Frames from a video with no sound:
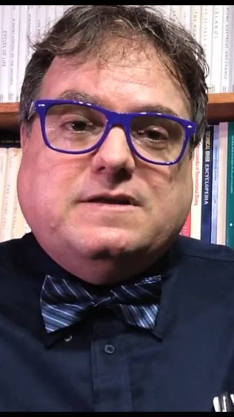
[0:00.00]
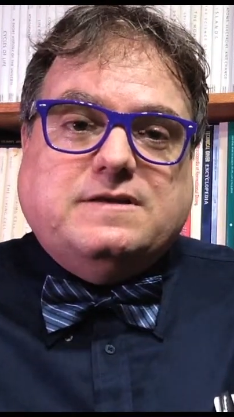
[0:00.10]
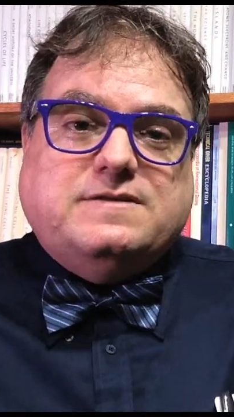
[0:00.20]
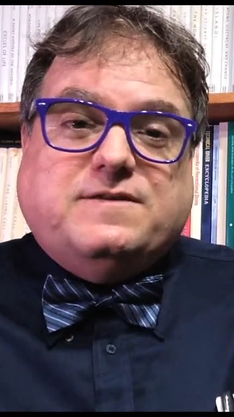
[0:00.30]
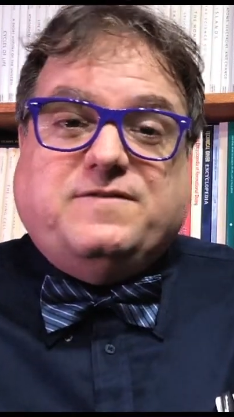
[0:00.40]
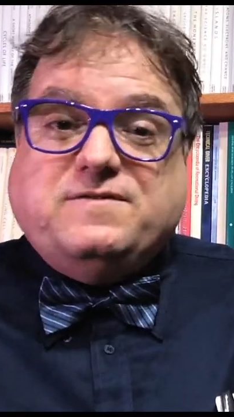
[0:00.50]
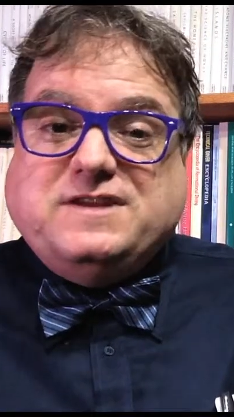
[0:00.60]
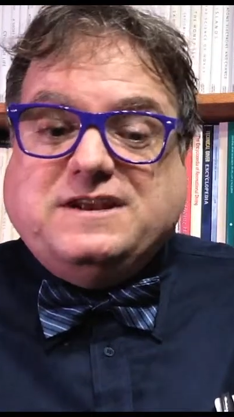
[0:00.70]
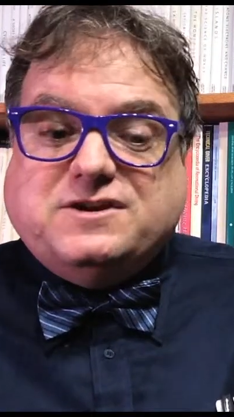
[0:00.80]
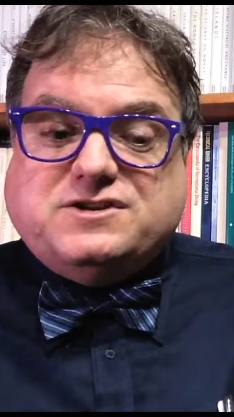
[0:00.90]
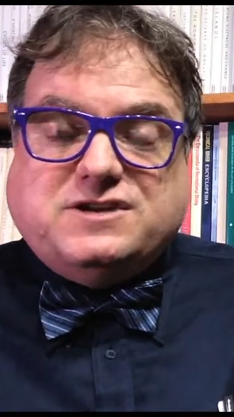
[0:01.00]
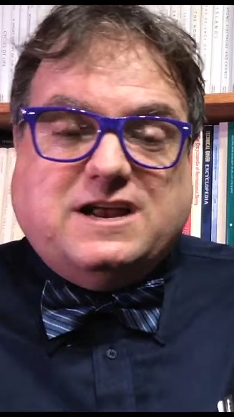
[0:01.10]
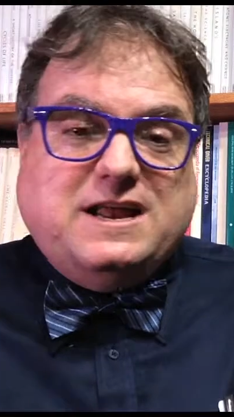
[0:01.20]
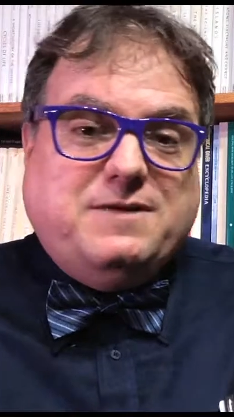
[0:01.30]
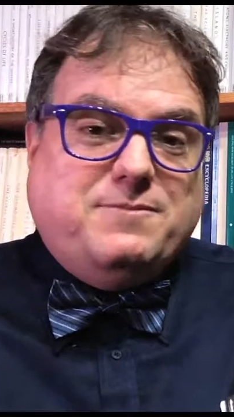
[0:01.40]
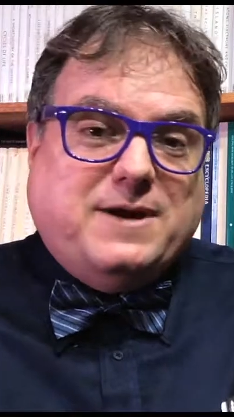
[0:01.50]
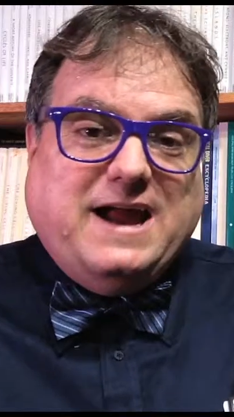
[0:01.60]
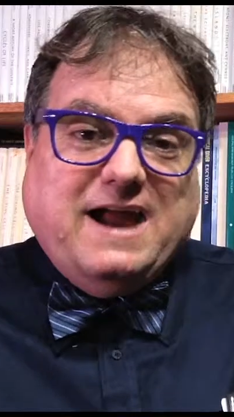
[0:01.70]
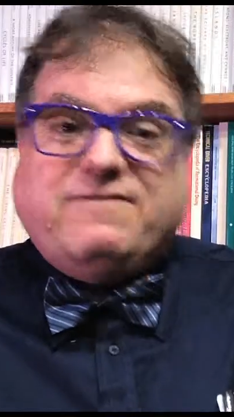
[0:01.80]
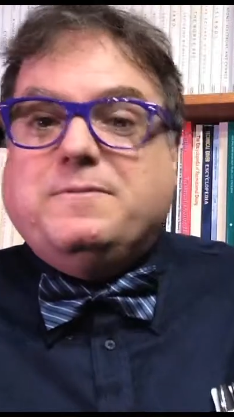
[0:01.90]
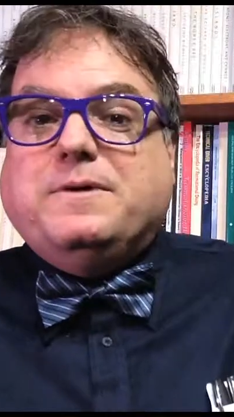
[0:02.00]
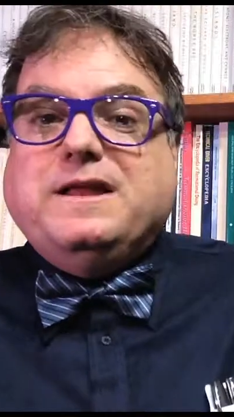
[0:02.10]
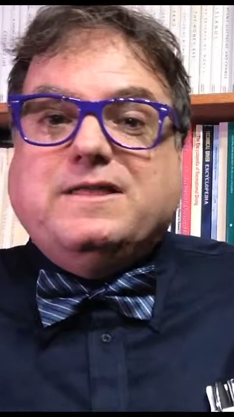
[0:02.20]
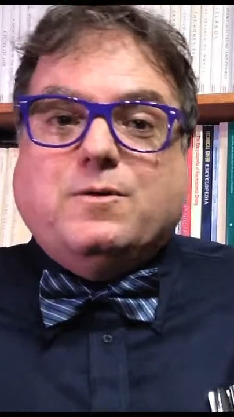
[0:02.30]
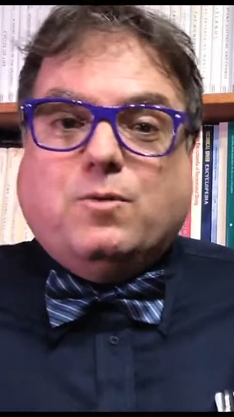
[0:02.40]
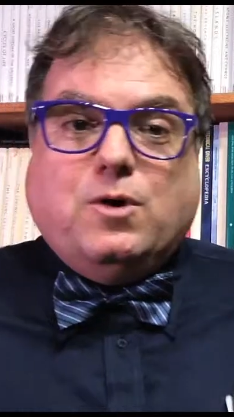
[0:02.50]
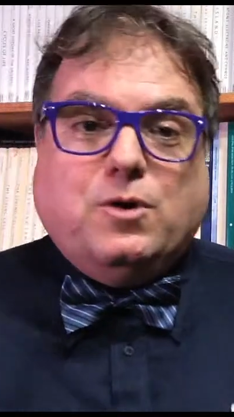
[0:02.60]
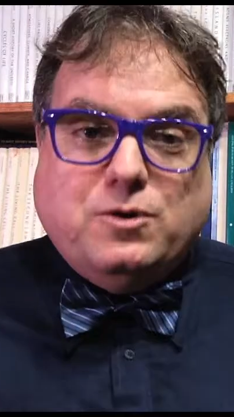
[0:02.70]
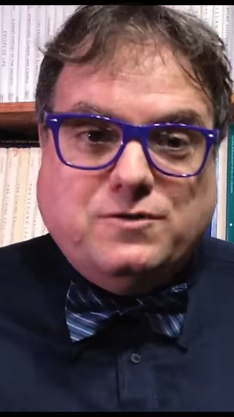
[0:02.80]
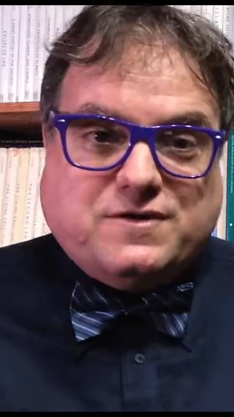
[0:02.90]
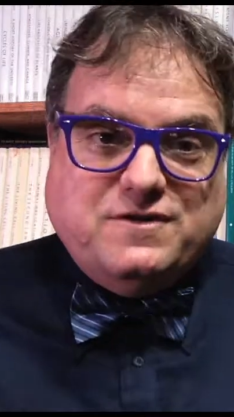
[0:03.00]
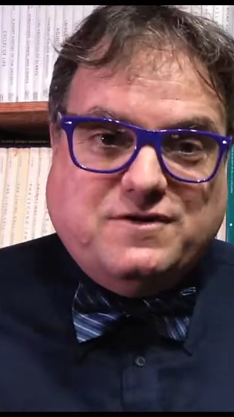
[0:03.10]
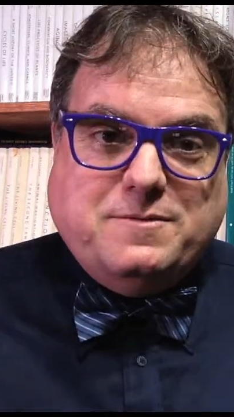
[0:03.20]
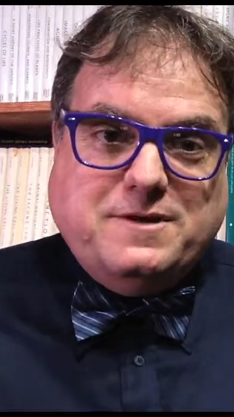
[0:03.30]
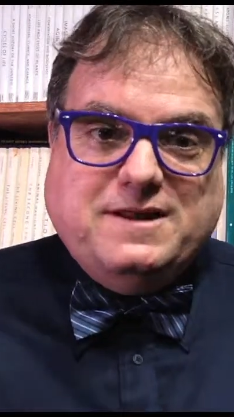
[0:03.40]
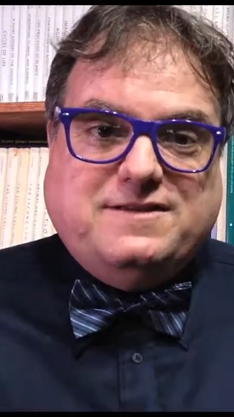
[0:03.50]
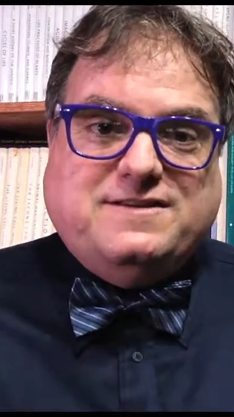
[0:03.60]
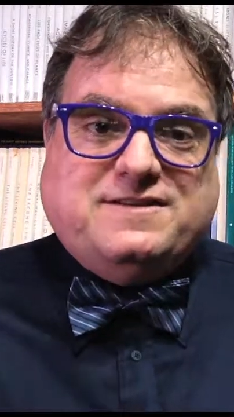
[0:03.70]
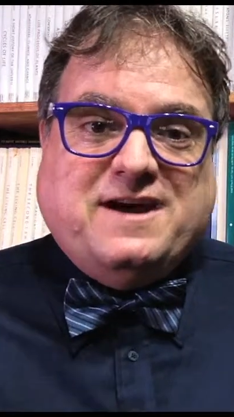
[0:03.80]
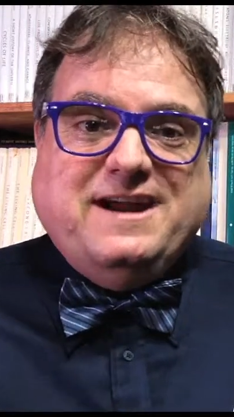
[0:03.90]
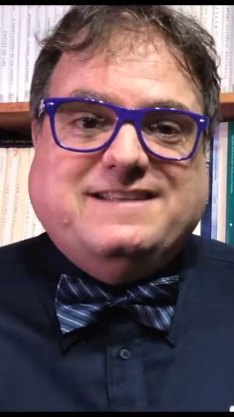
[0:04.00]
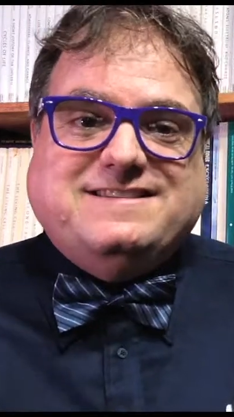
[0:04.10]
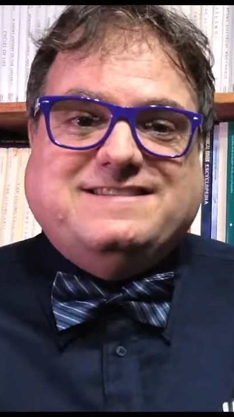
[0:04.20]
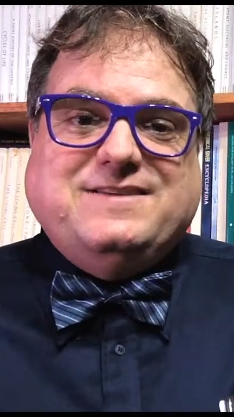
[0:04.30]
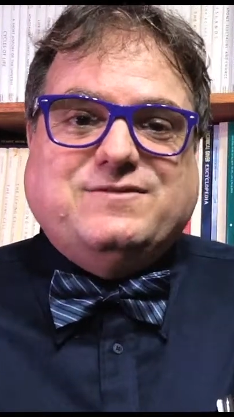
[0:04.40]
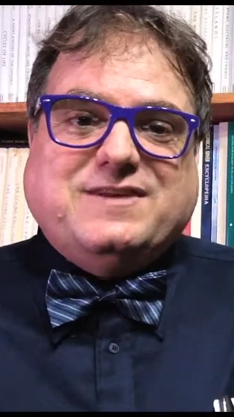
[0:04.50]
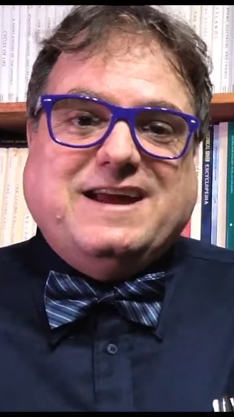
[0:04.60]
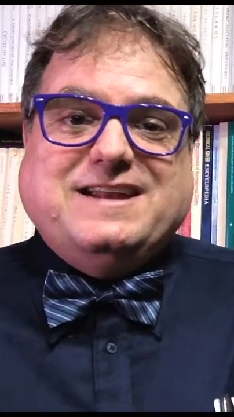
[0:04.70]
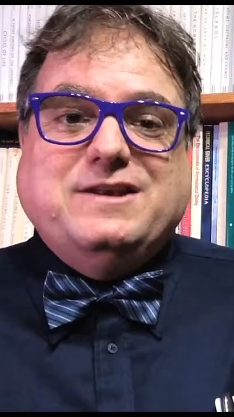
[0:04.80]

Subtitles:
It's a 15-year study by everybody in the world who's contributed to science, it seems like.